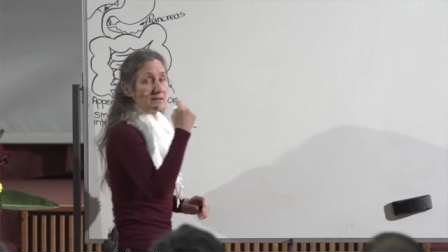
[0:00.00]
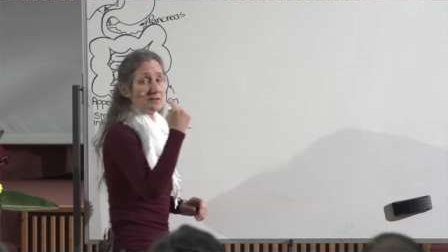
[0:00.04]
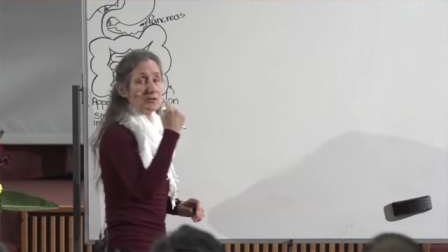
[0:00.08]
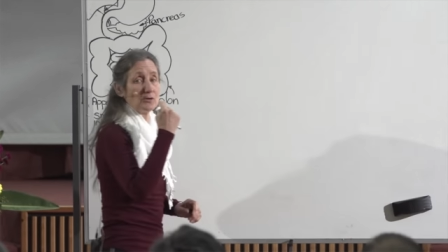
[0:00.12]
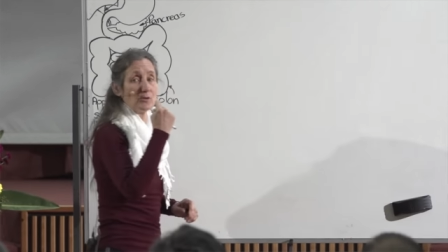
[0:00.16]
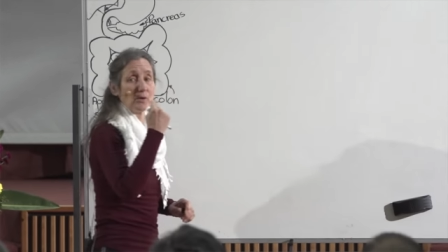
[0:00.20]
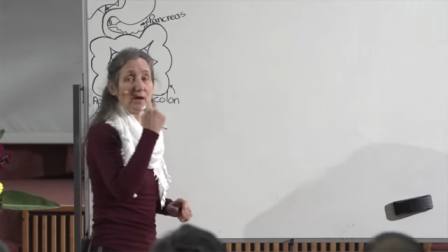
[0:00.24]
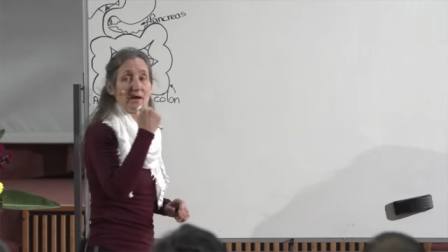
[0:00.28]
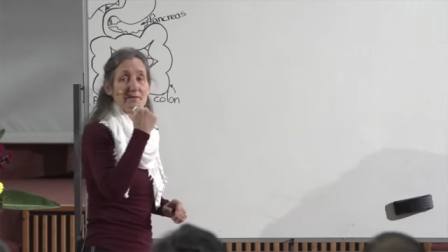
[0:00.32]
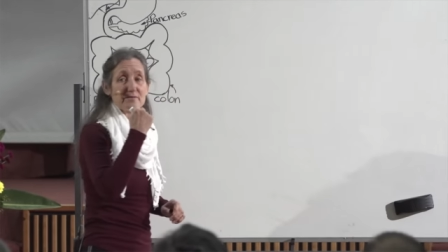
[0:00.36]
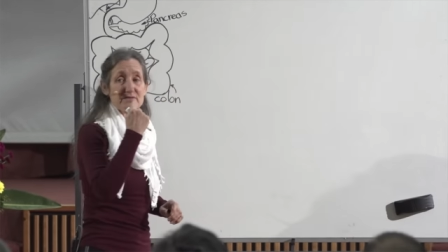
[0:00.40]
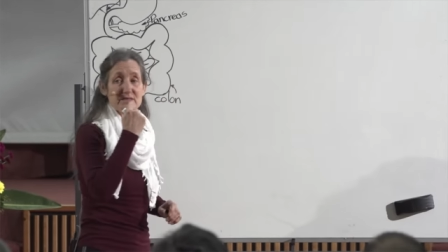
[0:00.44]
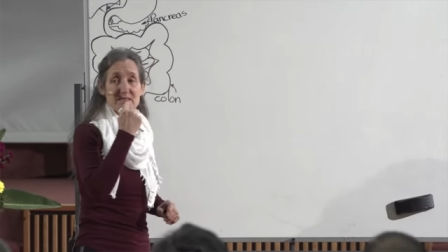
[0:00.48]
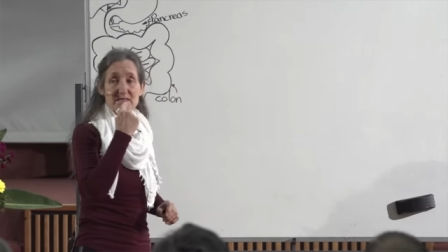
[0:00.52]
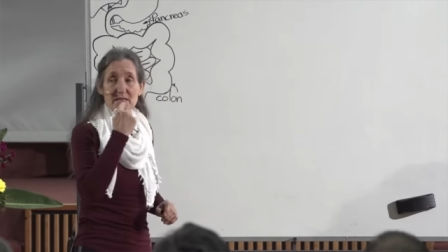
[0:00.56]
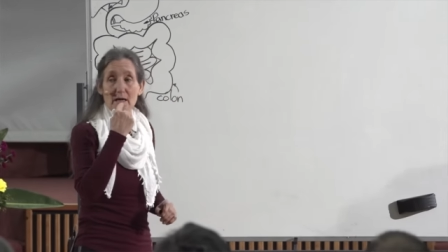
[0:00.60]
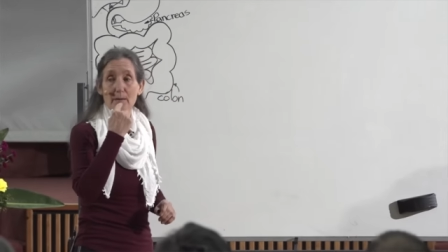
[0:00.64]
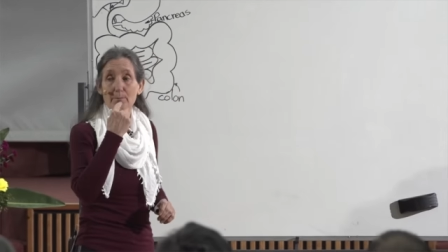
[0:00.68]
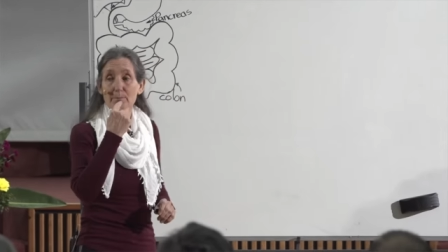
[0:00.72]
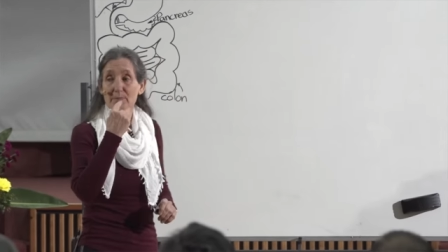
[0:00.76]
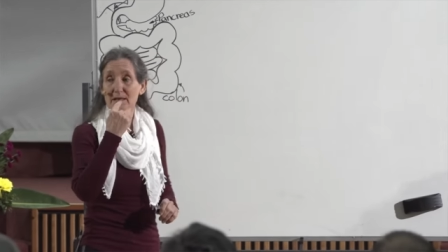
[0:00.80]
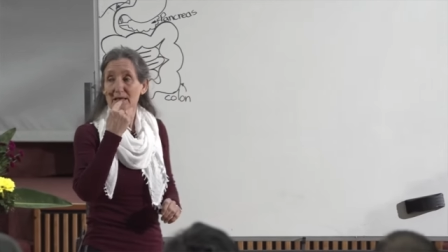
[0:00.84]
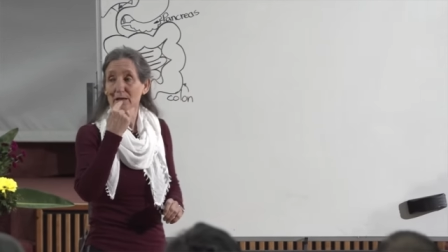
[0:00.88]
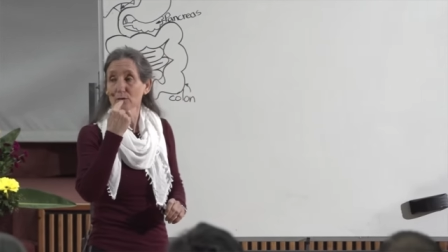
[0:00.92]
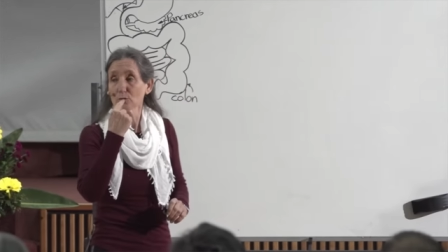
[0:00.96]
you have
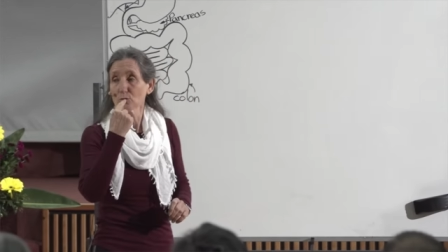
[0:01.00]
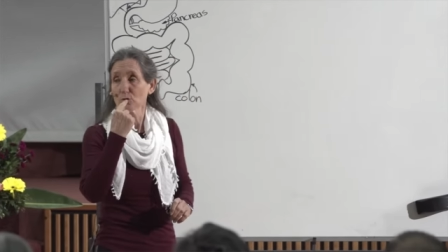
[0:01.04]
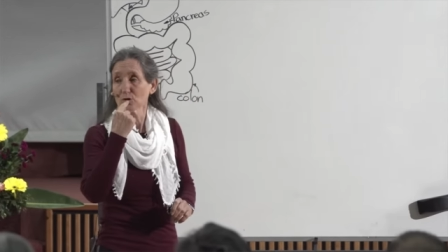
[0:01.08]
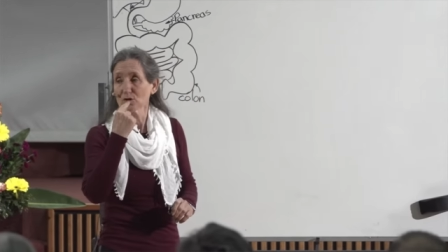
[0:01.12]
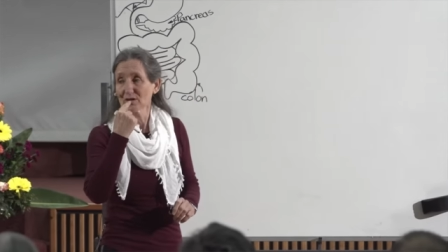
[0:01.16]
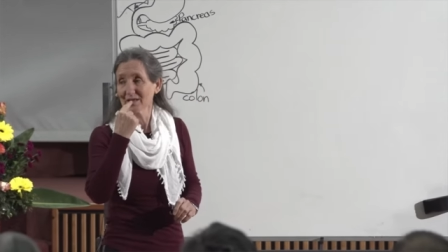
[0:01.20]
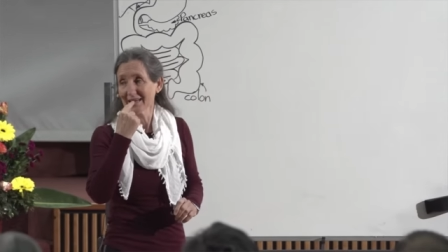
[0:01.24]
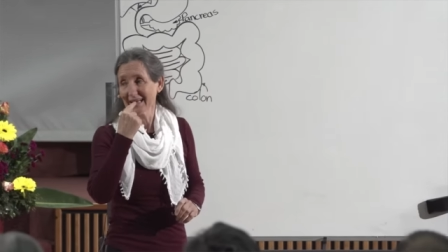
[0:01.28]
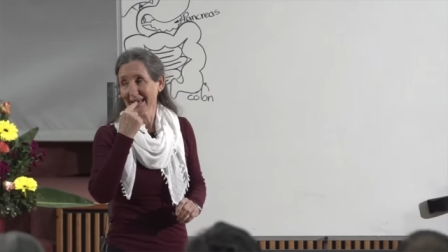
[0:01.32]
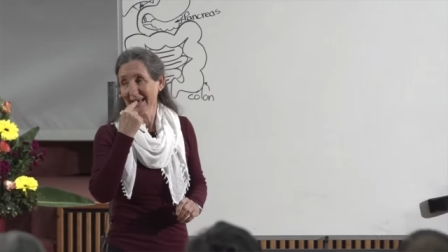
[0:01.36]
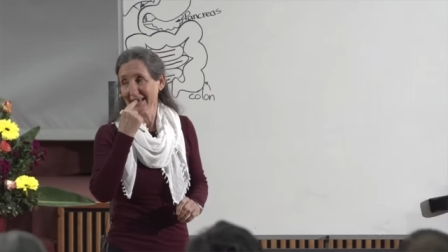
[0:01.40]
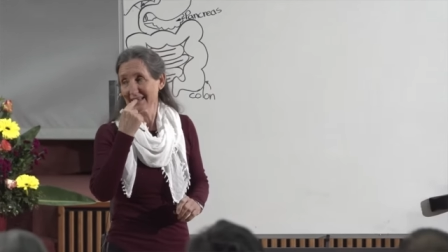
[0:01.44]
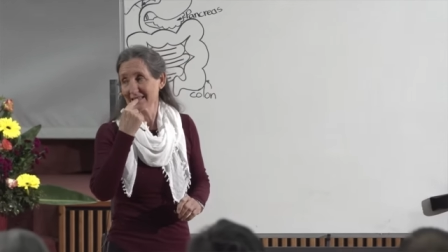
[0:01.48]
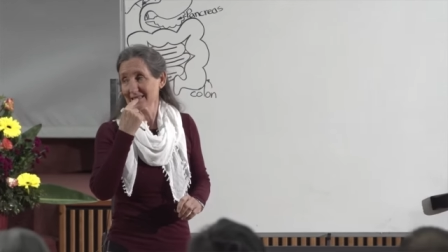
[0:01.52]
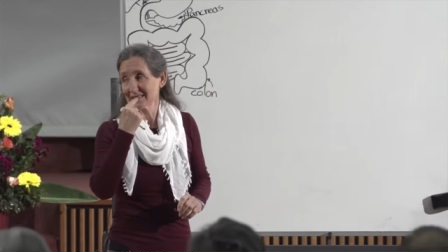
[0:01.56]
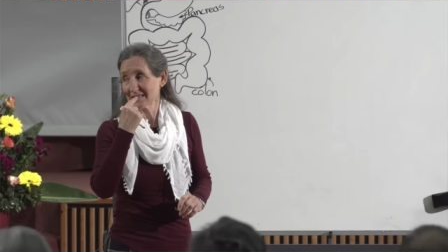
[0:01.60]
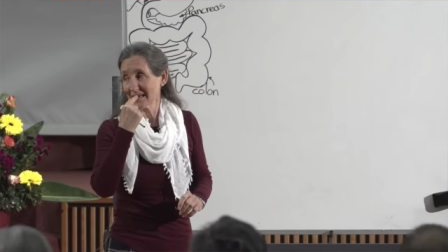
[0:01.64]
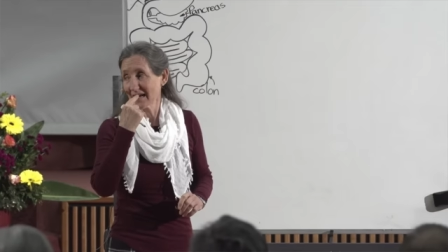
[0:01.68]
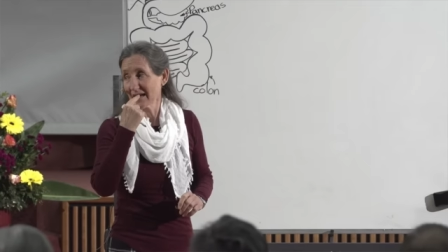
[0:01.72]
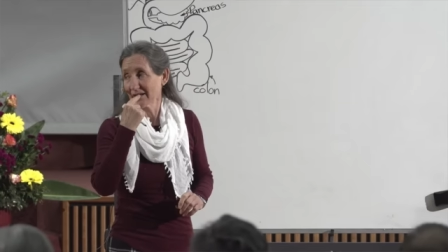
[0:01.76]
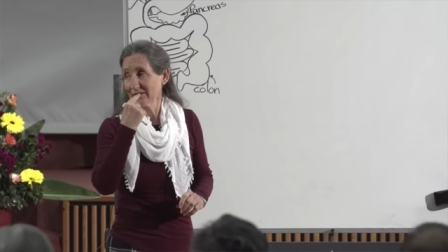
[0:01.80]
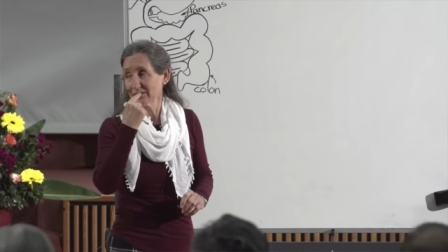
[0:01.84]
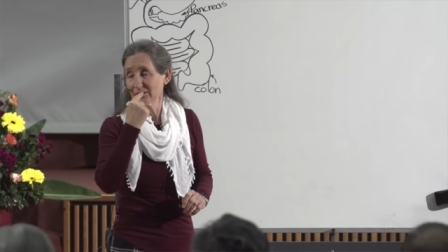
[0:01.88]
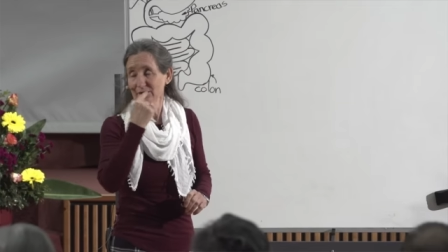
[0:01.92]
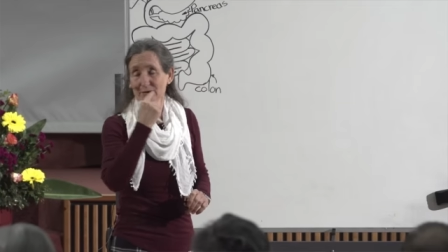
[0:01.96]
sublingual glands
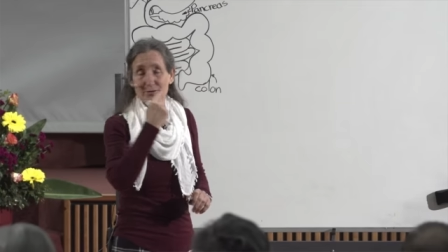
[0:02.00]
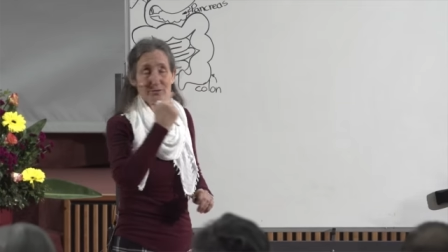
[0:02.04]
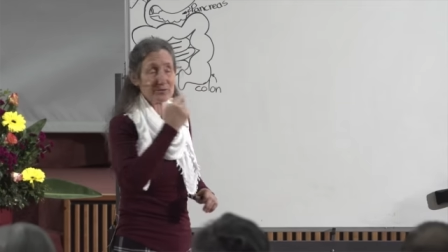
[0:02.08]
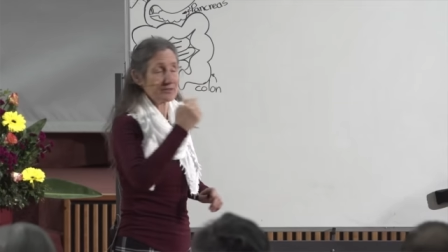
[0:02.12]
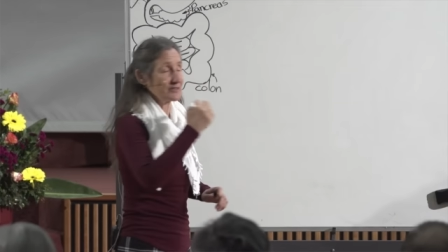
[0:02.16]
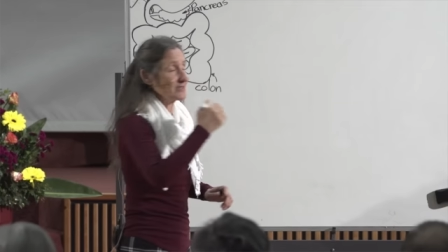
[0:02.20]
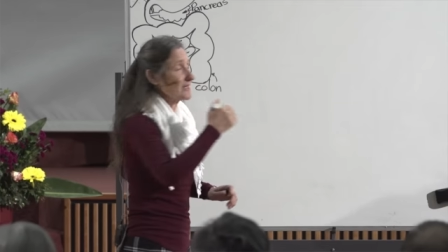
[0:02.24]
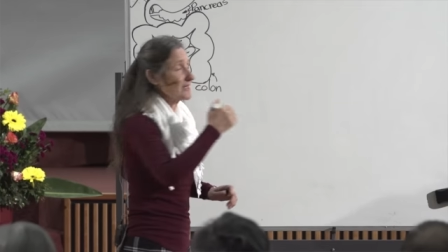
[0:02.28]
under your